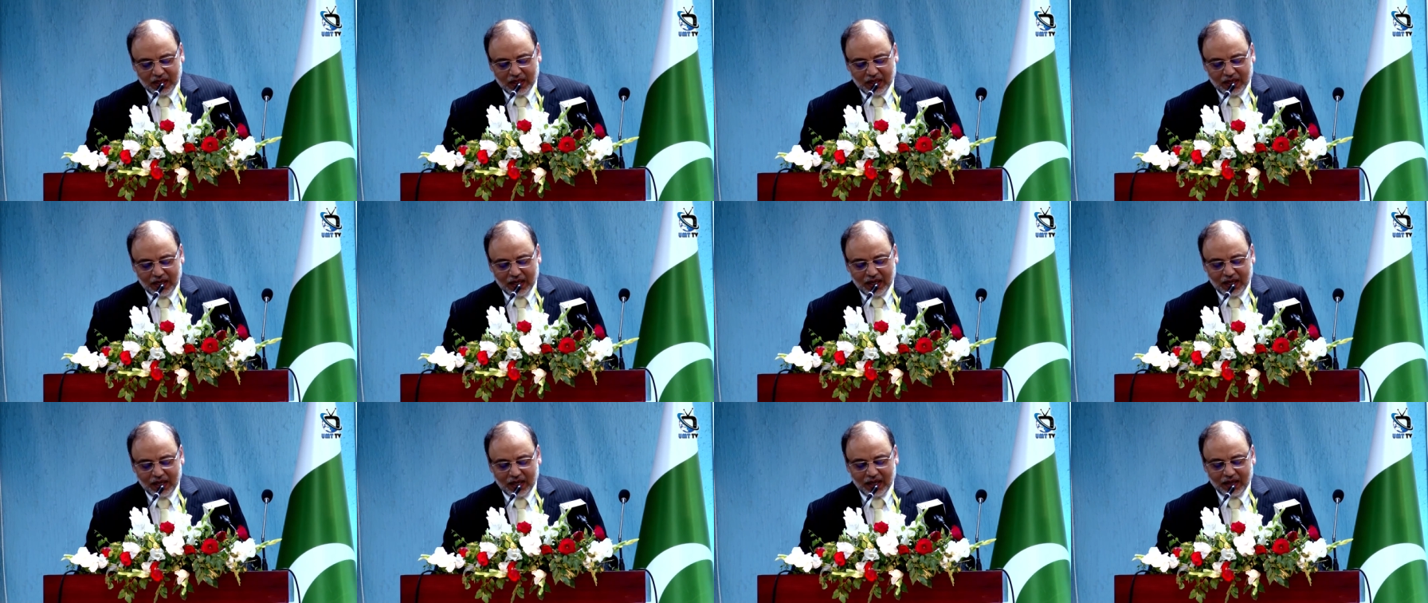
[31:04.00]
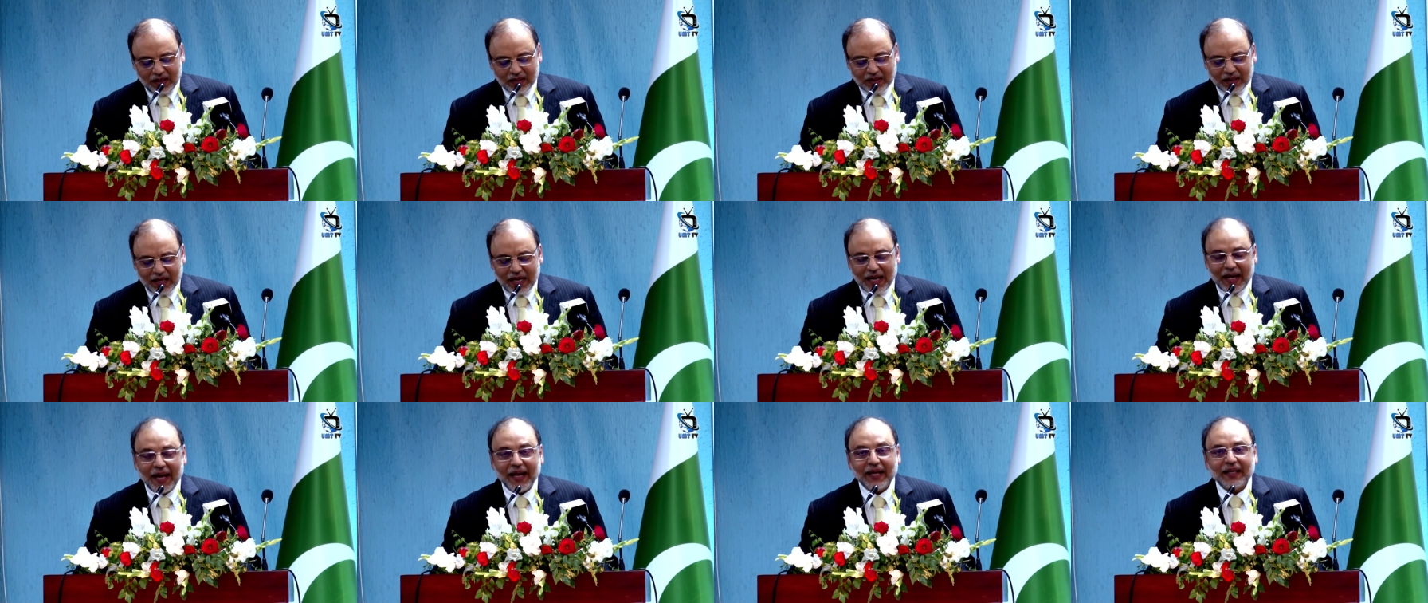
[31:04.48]

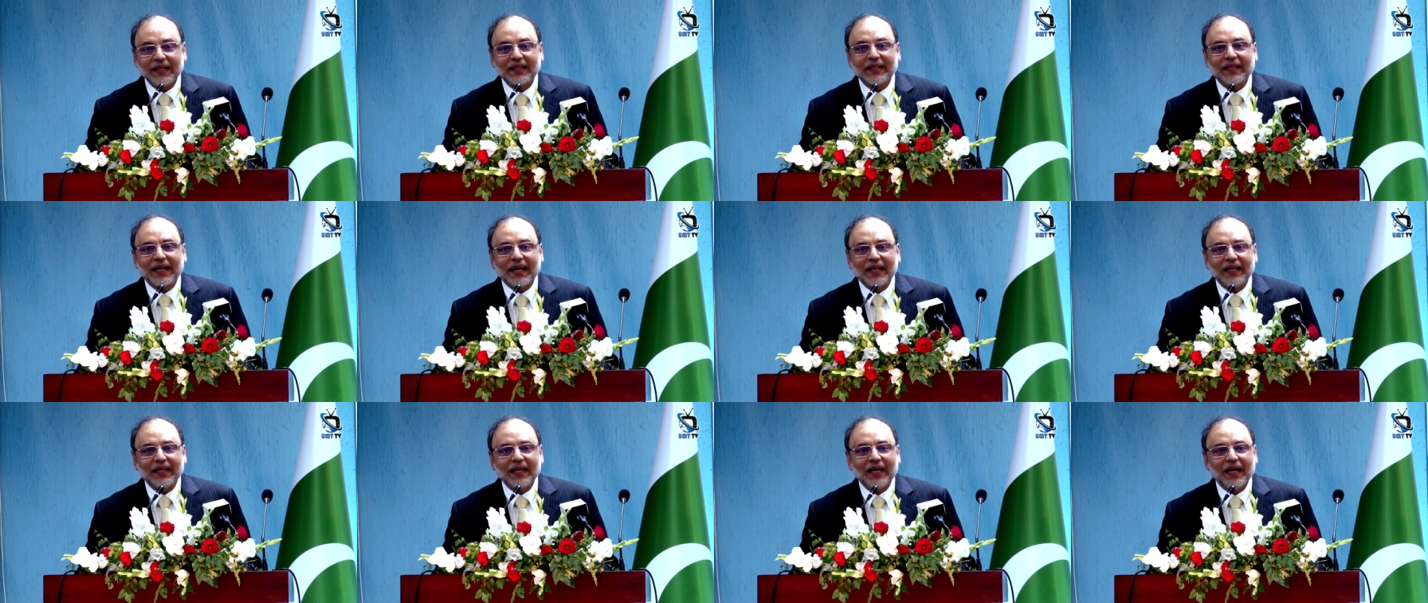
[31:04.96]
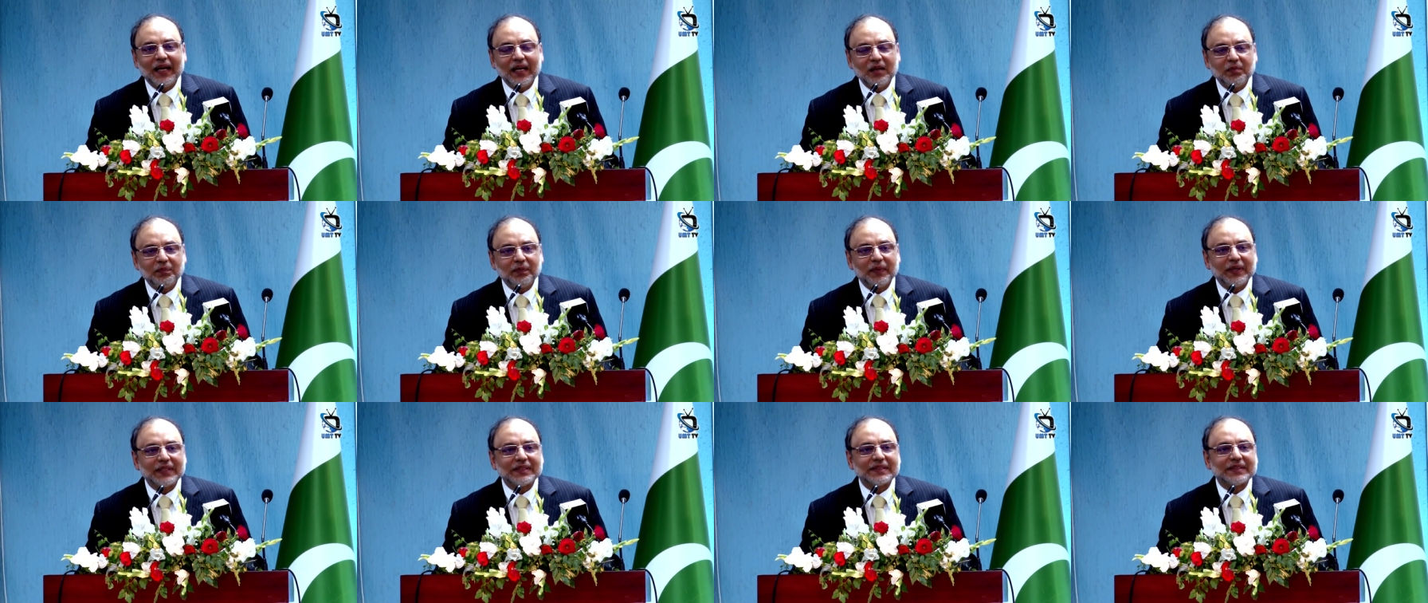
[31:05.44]
uh, and can help
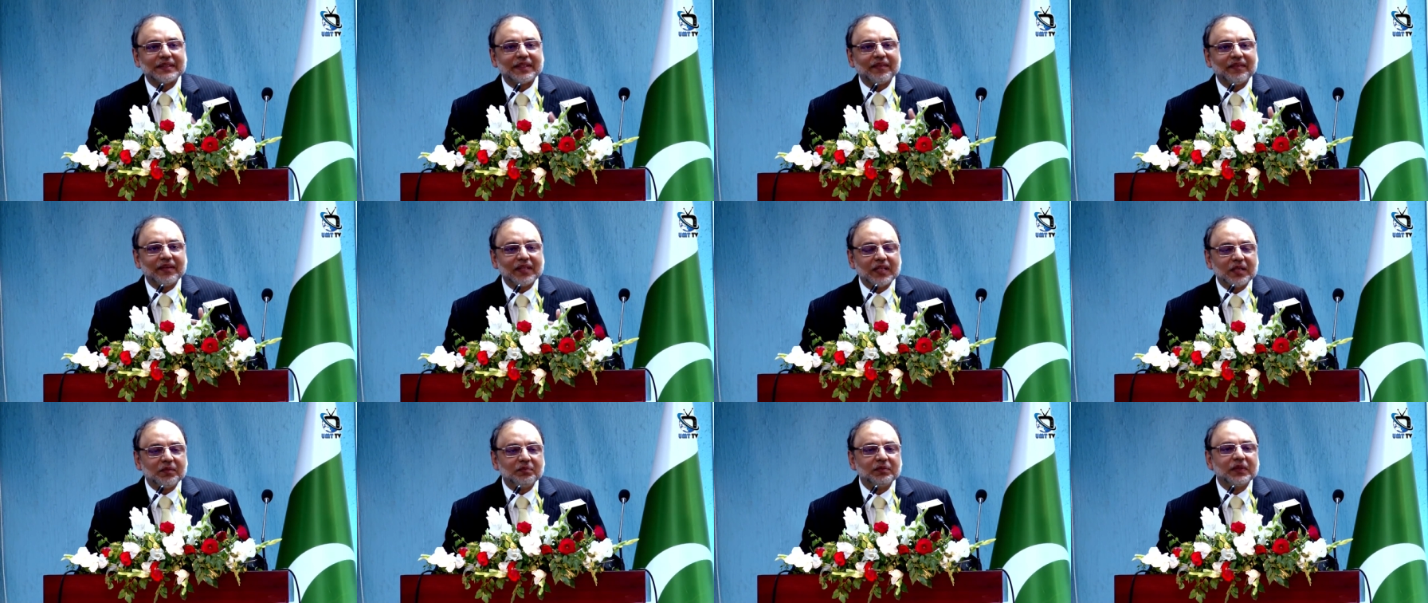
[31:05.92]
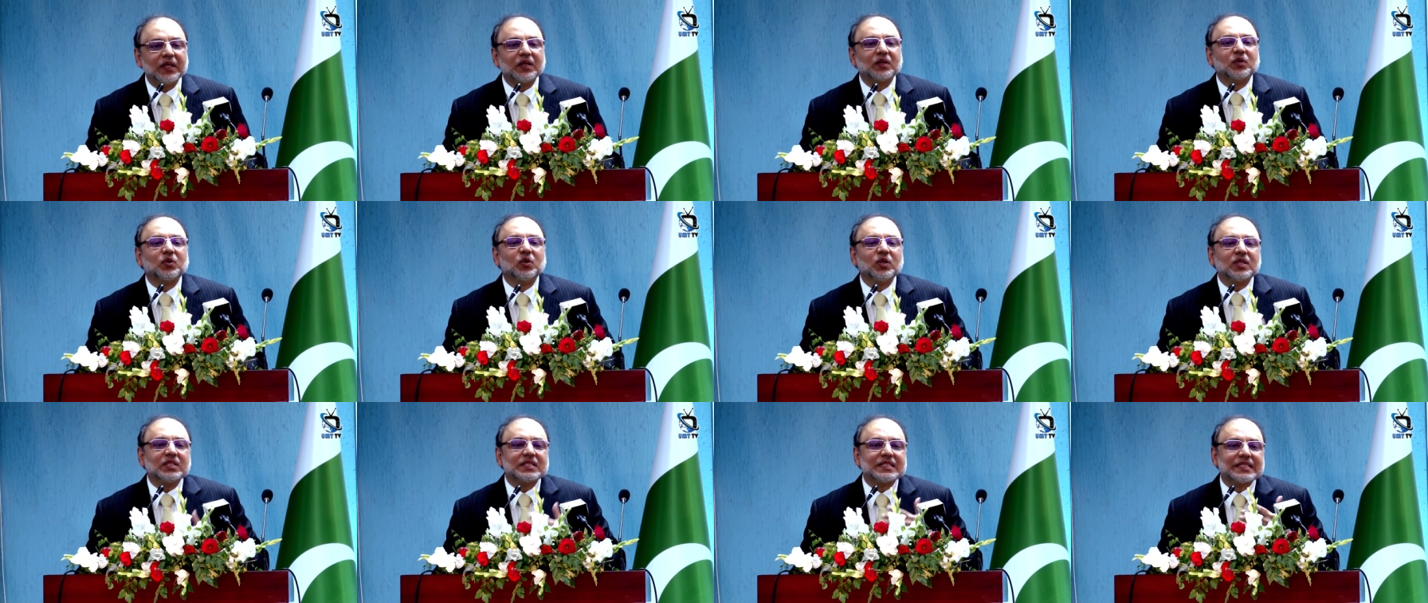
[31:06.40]
us develop the
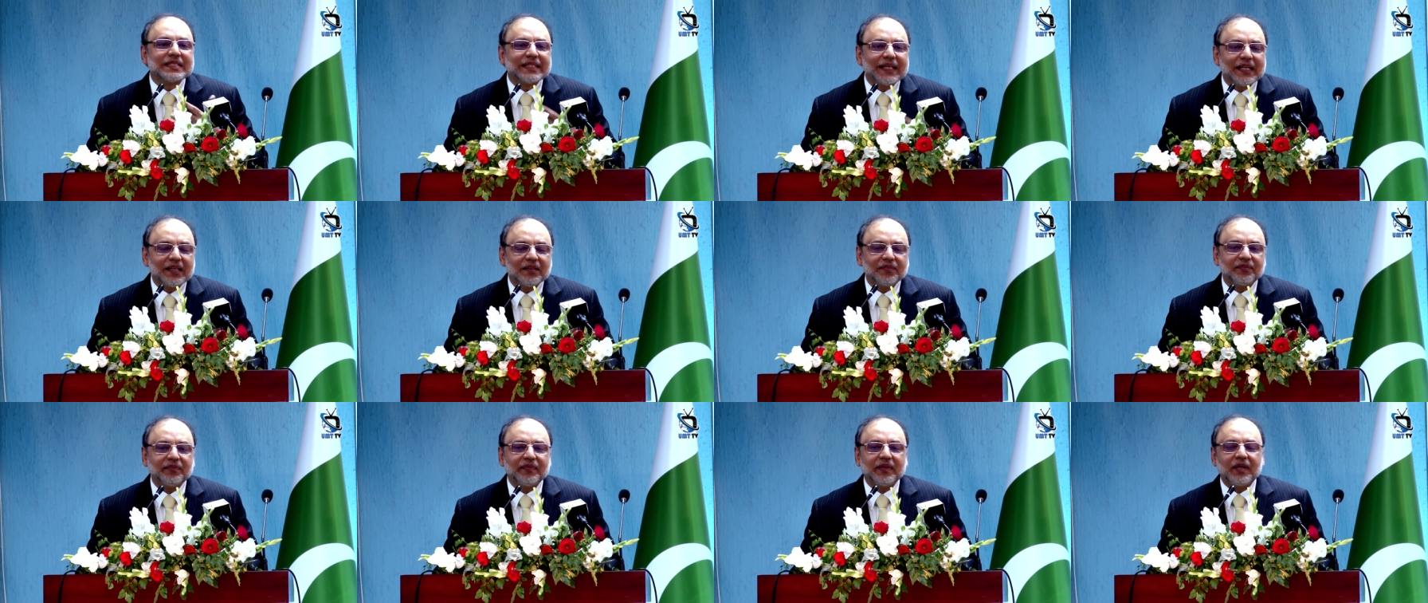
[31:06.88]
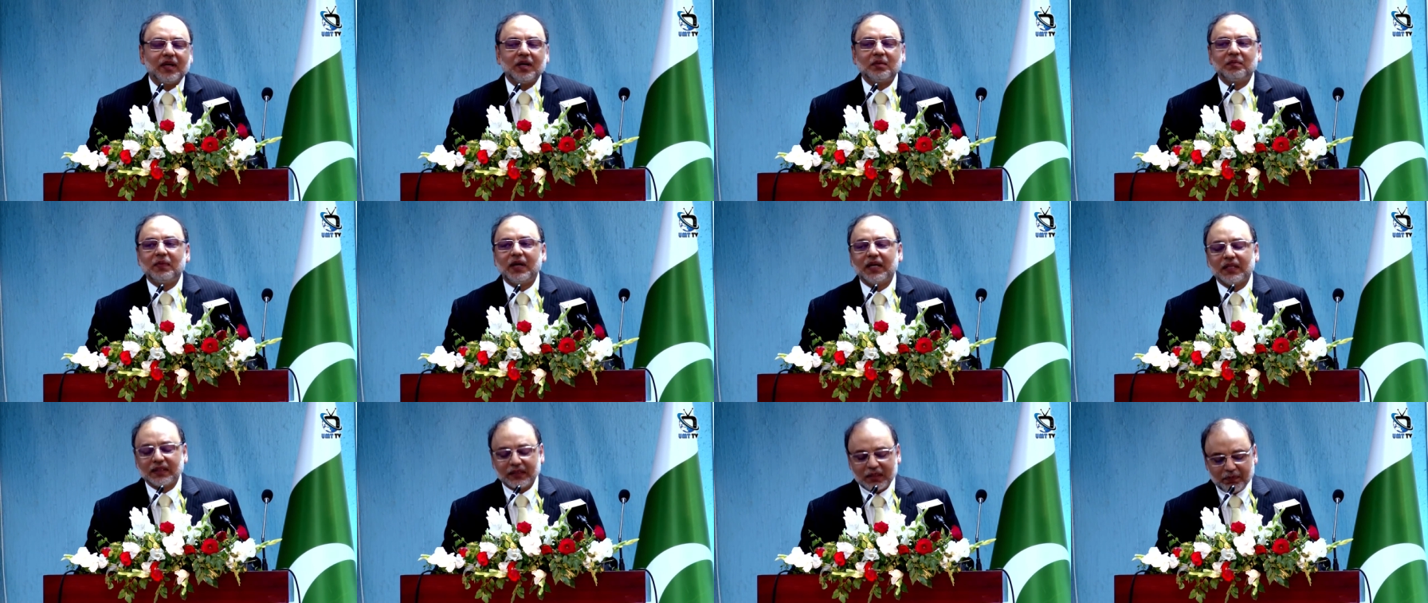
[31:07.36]
good self
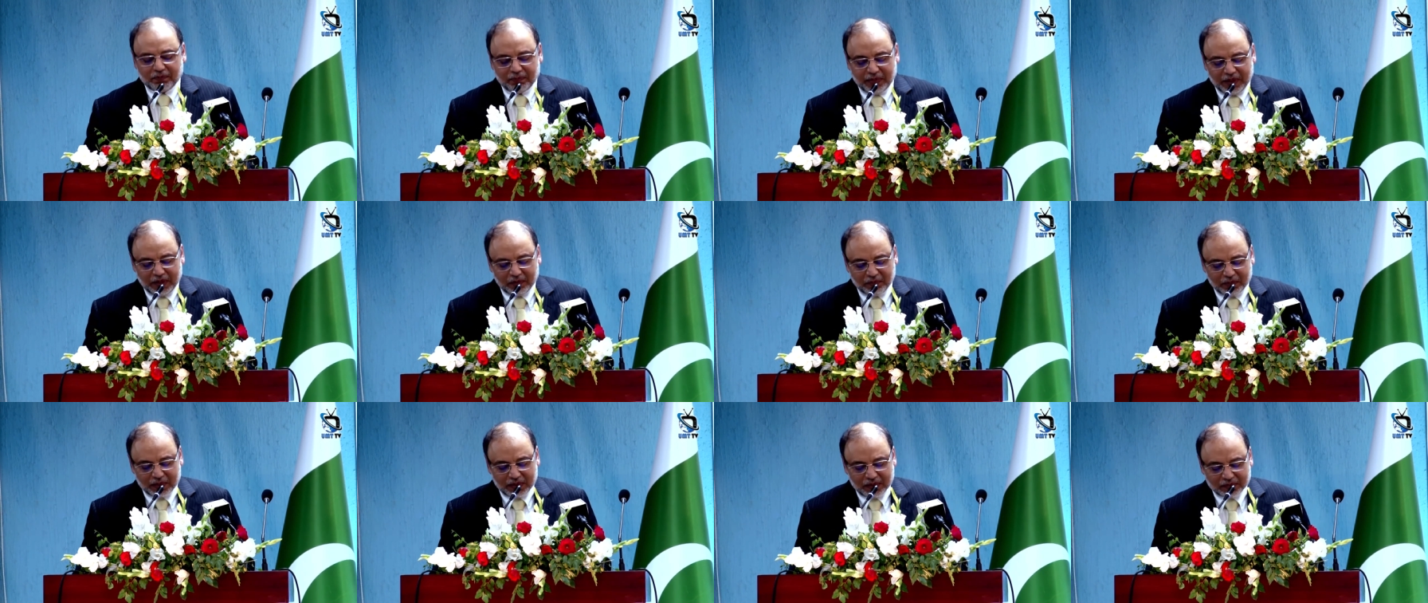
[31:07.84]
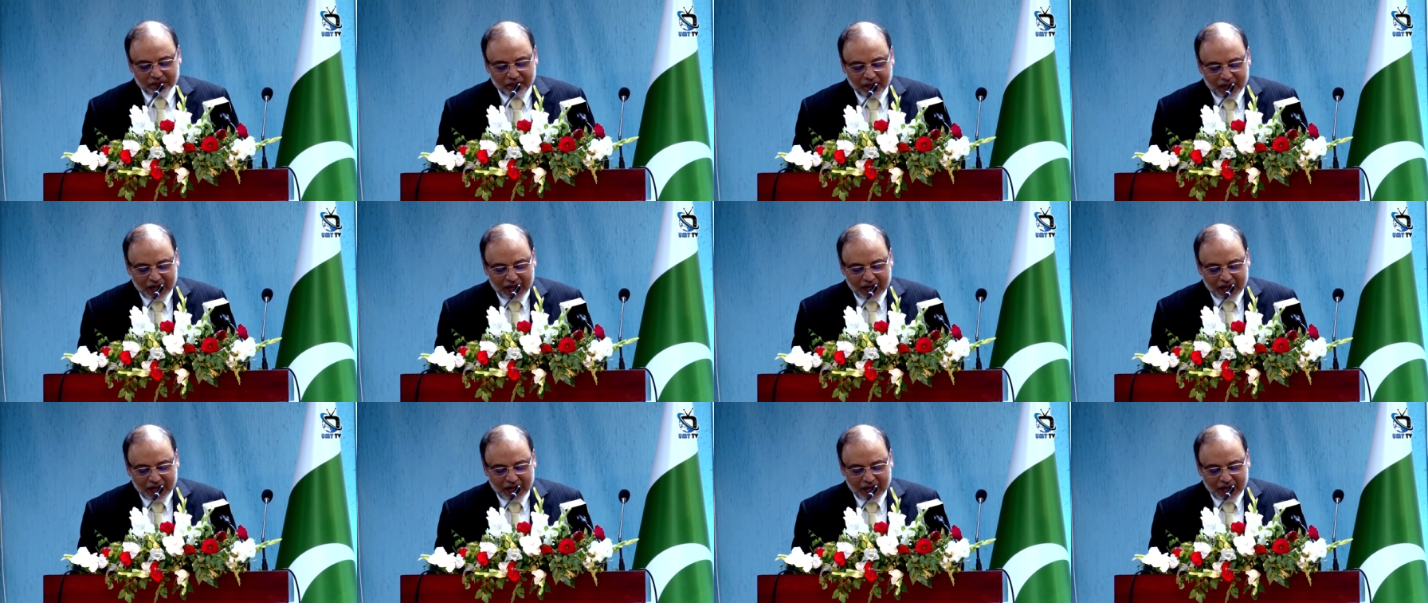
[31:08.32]
among the people.